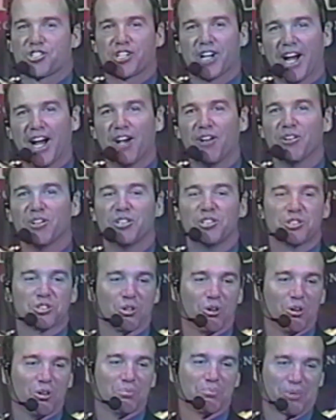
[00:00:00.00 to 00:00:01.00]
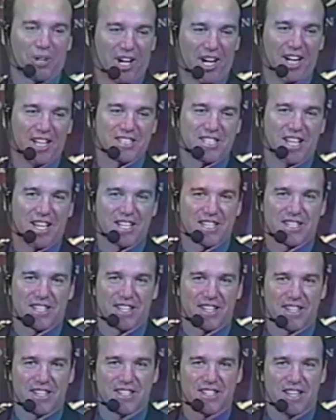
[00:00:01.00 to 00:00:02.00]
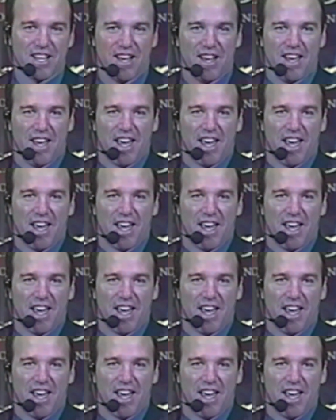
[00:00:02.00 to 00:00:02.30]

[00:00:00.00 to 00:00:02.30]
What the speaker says: challenge old processes,